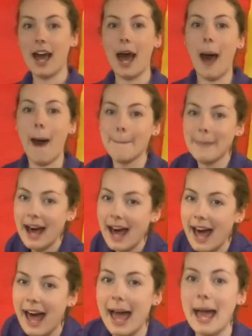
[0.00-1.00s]
Up
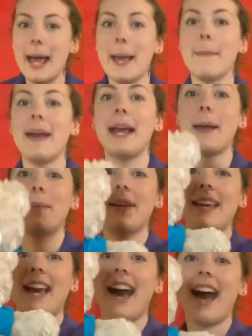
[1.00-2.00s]
high,
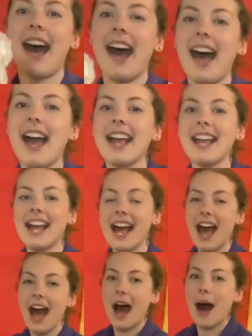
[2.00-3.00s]
baby, high.
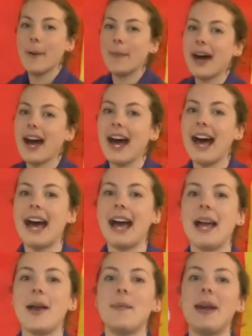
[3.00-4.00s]
Up
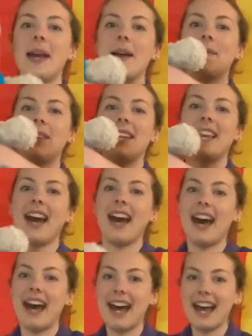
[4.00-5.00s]
high, baby,
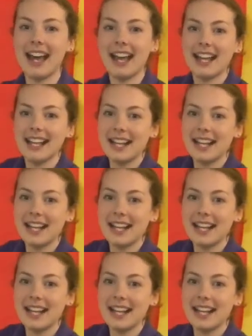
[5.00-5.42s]
high.